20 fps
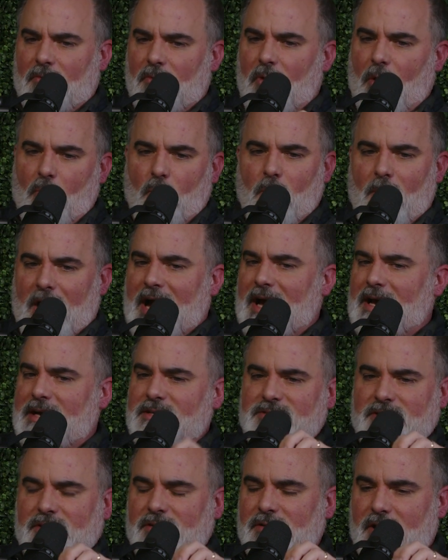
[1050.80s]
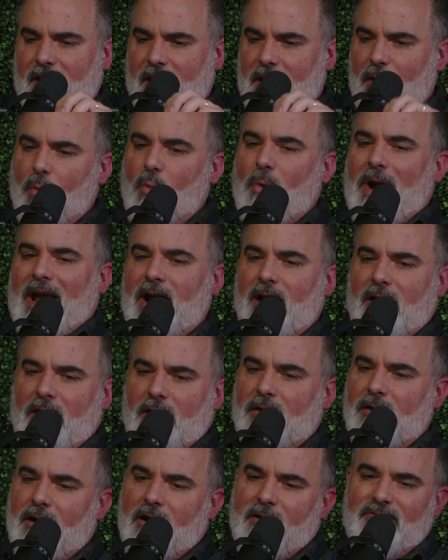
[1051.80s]
wise and, and
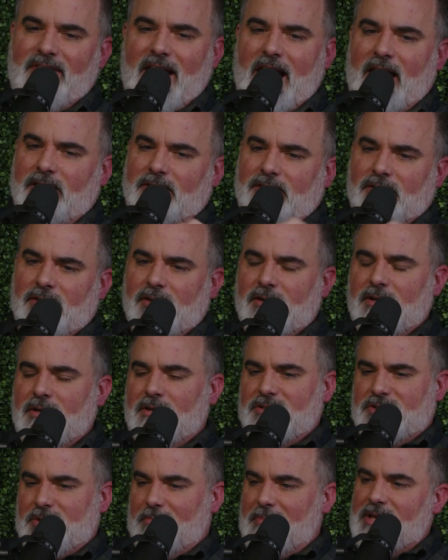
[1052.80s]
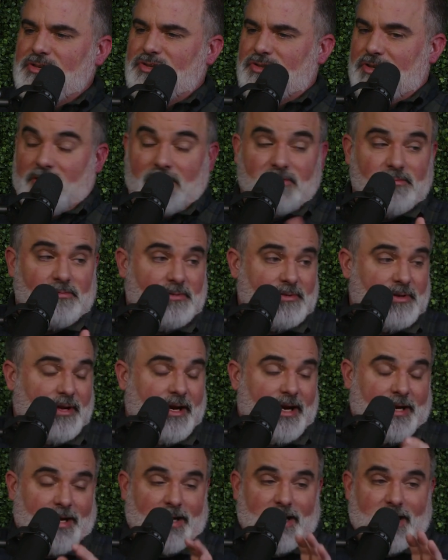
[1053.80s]
aware of that dimension.
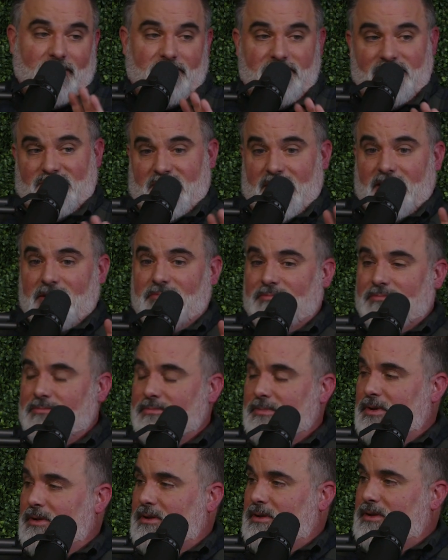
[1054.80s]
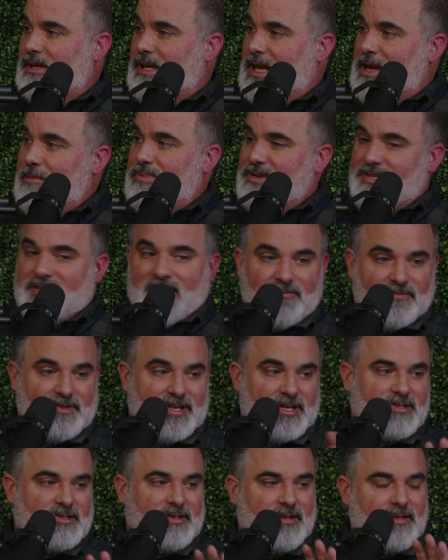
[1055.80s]
I would say keep a safe
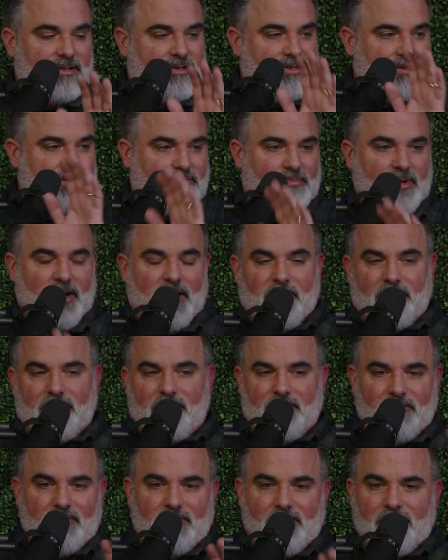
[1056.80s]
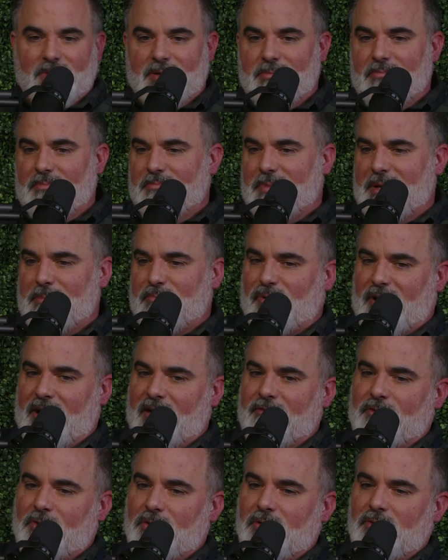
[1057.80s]
distance, um, be be
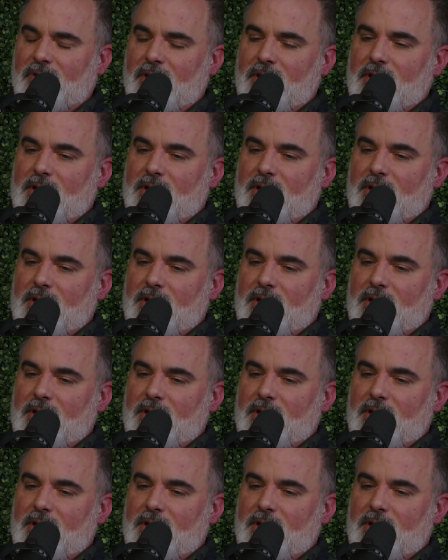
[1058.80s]
prayerful,